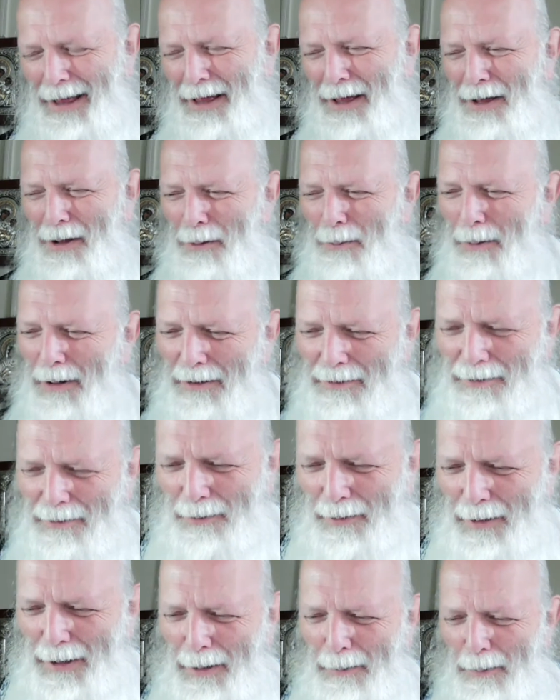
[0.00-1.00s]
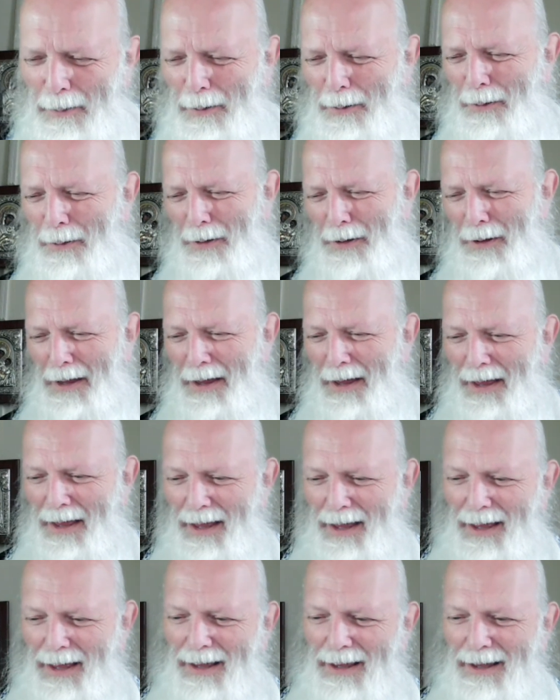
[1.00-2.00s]
God bless you and keep you.
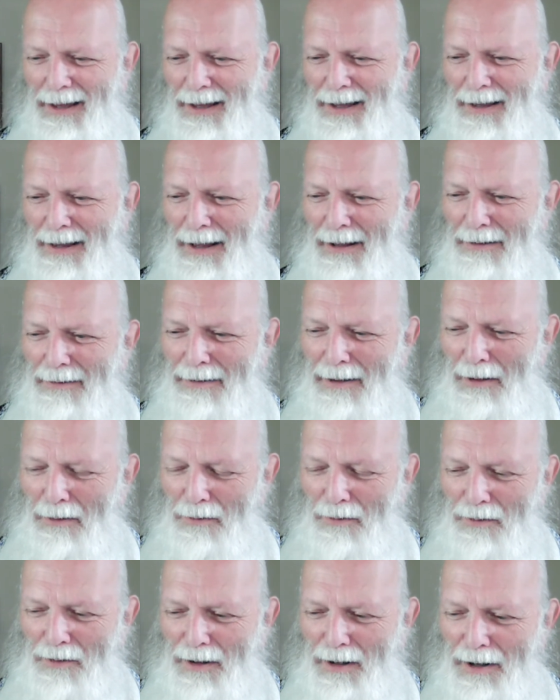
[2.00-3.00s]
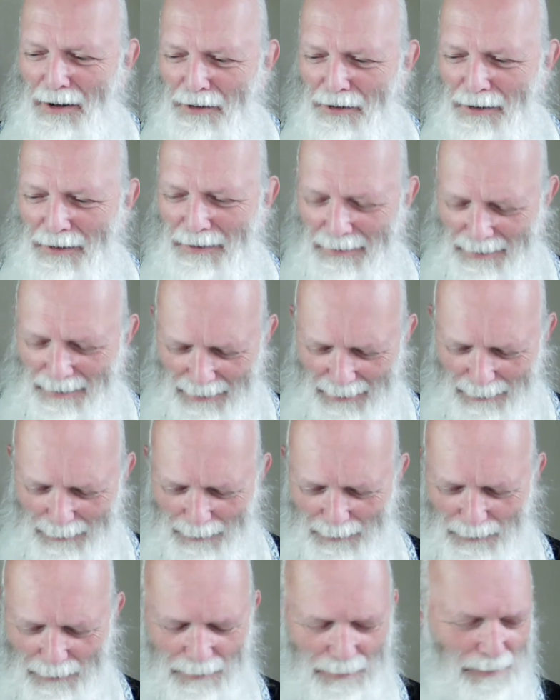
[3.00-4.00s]
That sounds delicious.
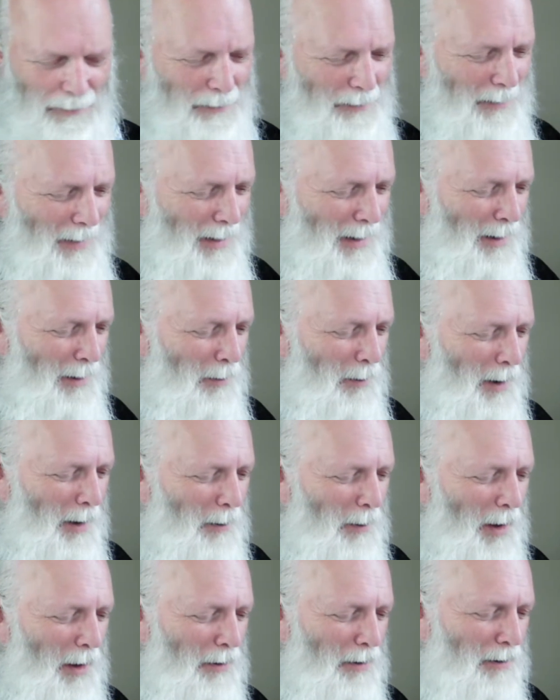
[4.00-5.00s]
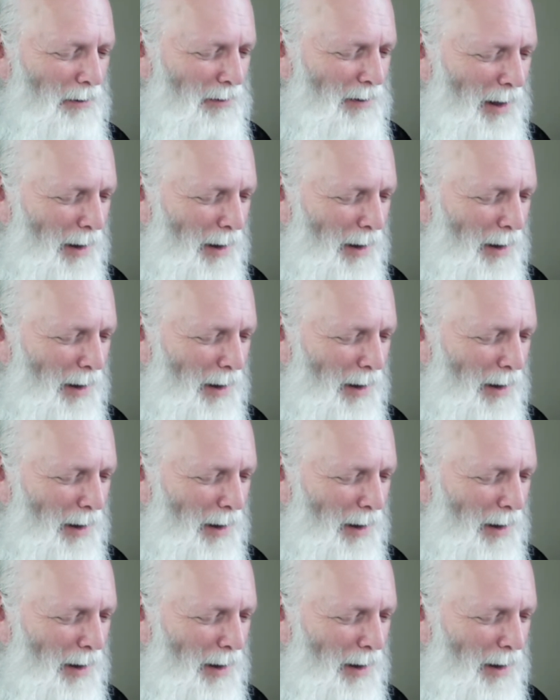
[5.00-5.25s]
My mouth is now